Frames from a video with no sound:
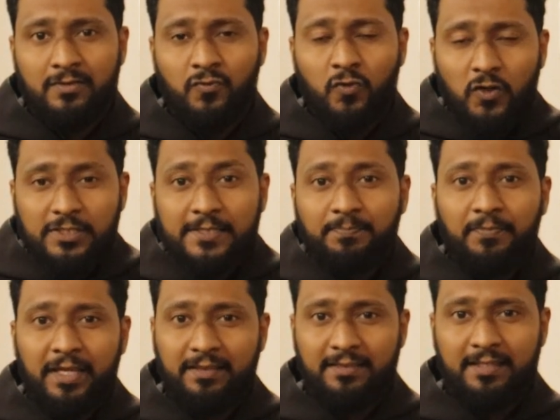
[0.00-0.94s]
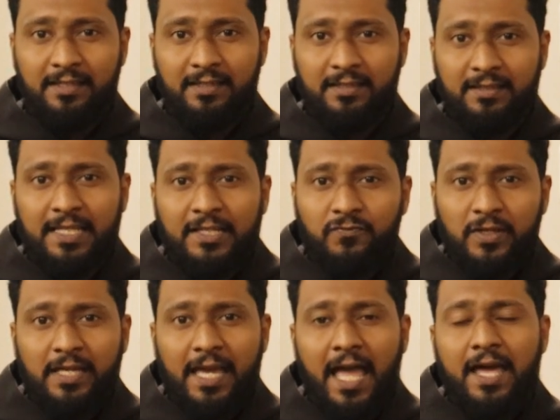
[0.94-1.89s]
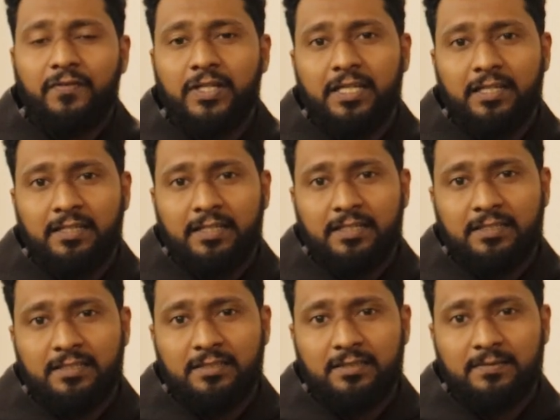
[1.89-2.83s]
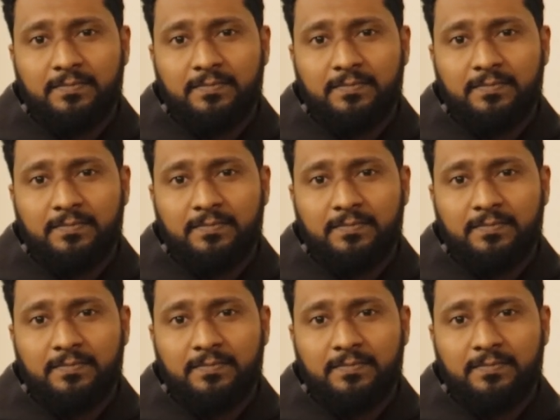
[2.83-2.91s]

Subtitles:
What's the big thing that we carry in it?